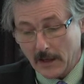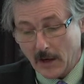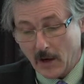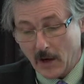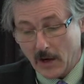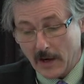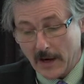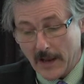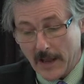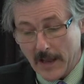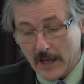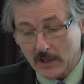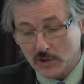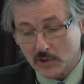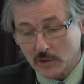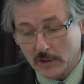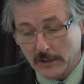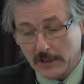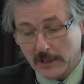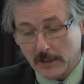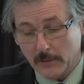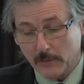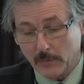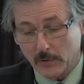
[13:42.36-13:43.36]
are
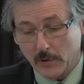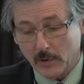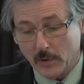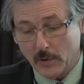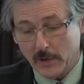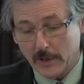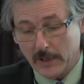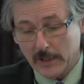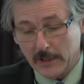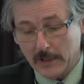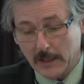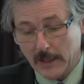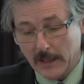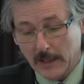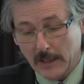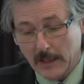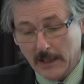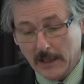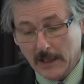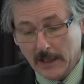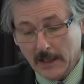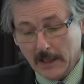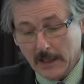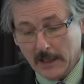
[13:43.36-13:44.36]
actually employed,
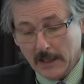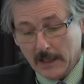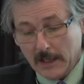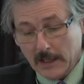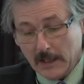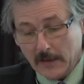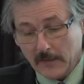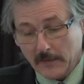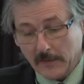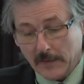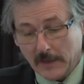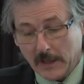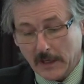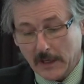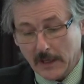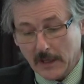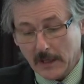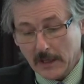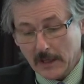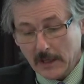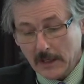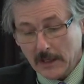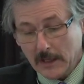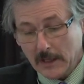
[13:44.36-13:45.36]
if
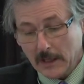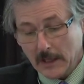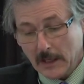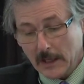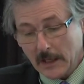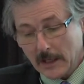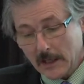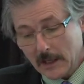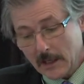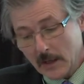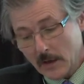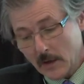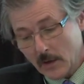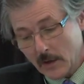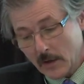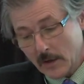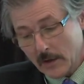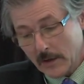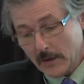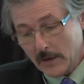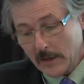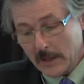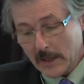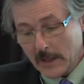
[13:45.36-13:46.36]
they
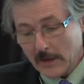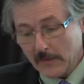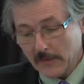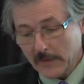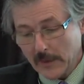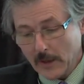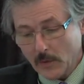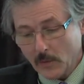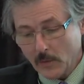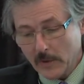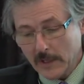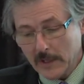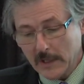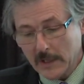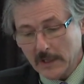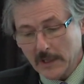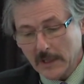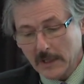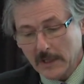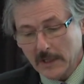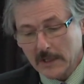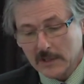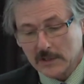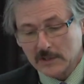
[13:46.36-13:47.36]
if that
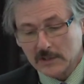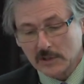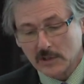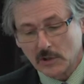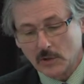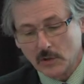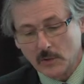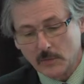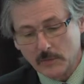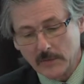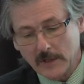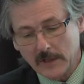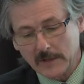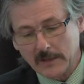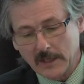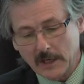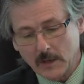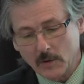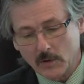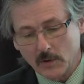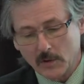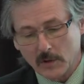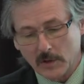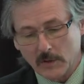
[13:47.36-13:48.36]
we assume that
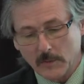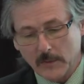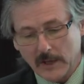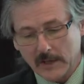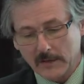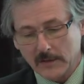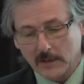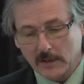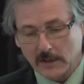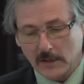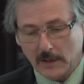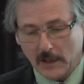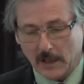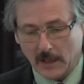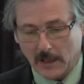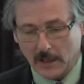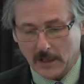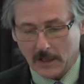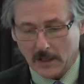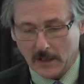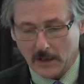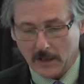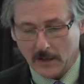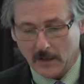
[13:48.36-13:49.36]
they were going to make the,
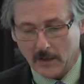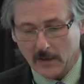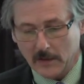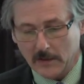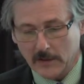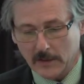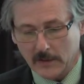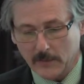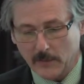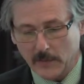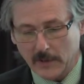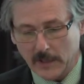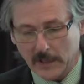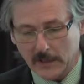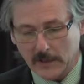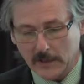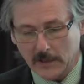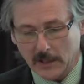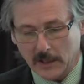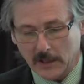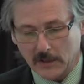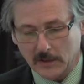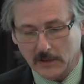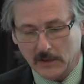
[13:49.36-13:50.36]
uh, the
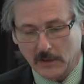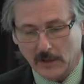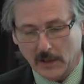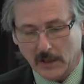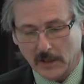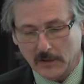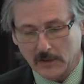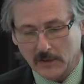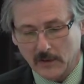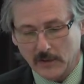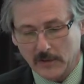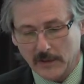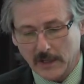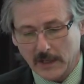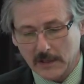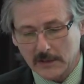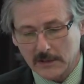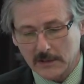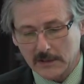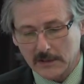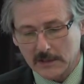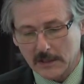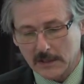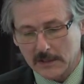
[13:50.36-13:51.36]
bid uh, uh,
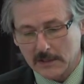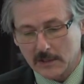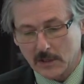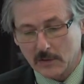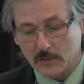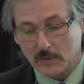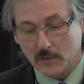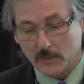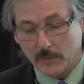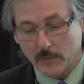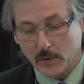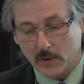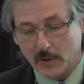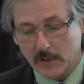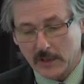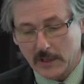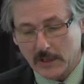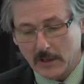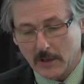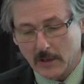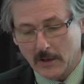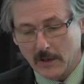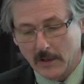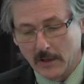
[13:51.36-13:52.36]
2,600 per
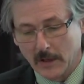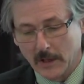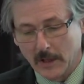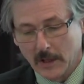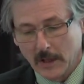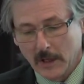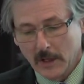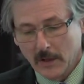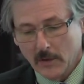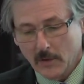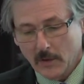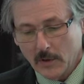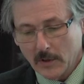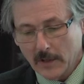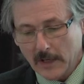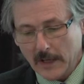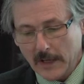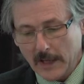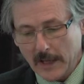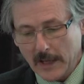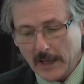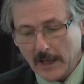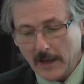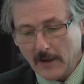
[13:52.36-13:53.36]
year, we're going
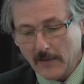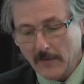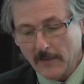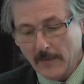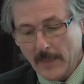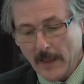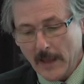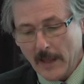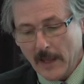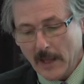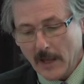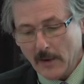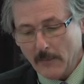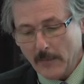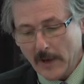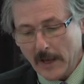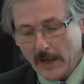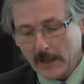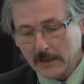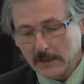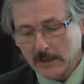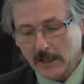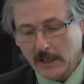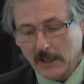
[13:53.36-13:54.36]
to have
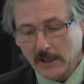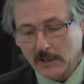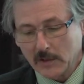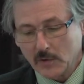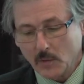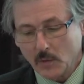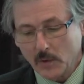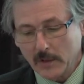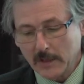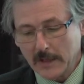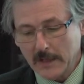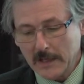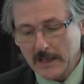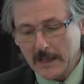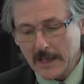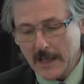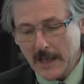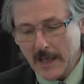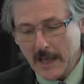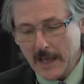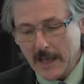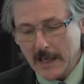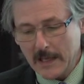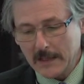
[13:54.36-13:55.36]
about uh,
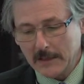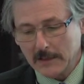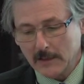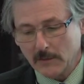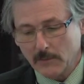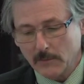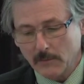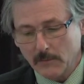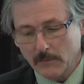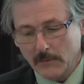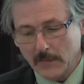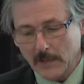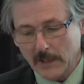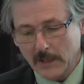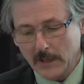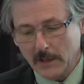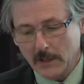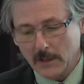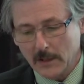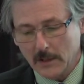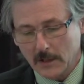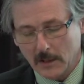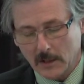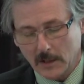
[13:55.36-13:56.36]
28
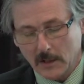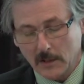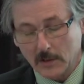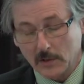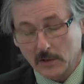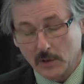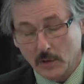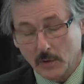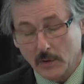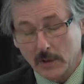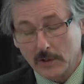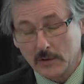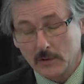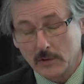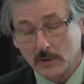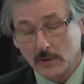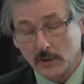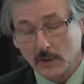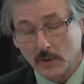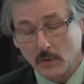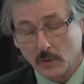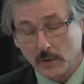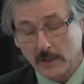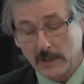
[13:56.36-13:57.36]
mil, uh,
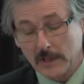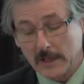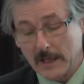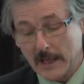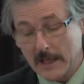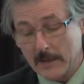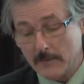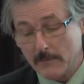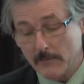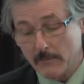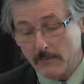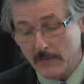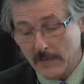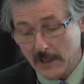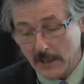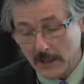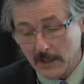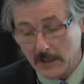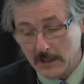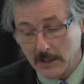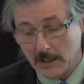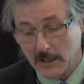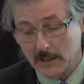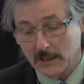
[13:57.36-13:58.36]
$228
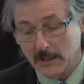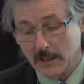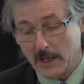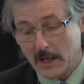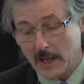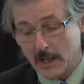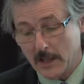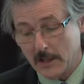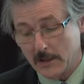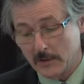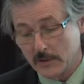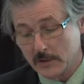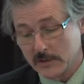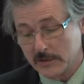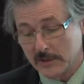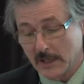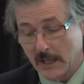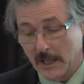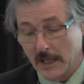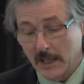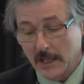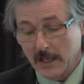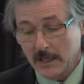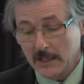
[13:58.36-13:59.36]
million
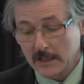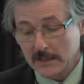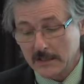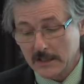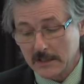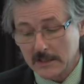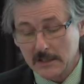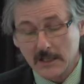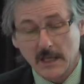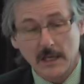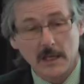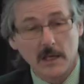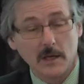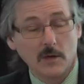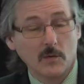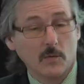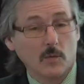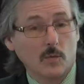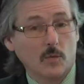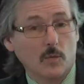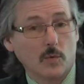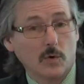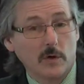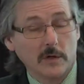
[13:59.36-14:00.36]
is as they
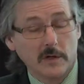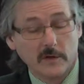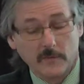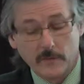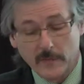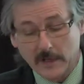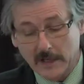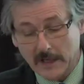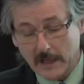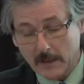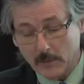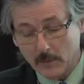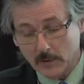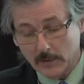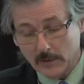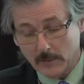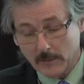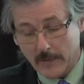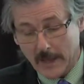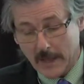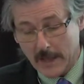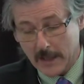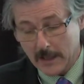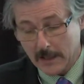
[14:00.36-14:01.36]
would have been able
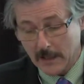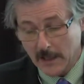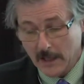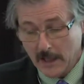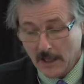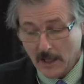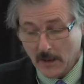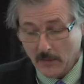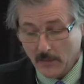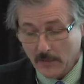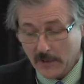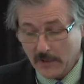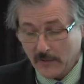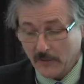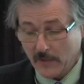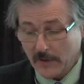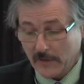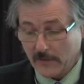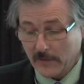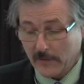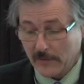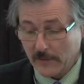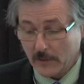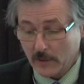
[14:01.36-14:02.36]
to make but if
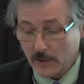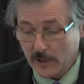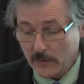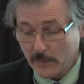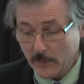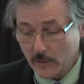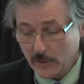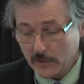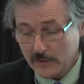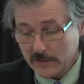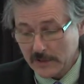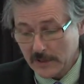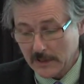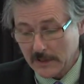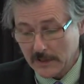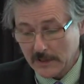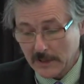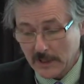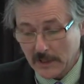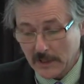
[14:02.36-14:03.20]
we have a 30%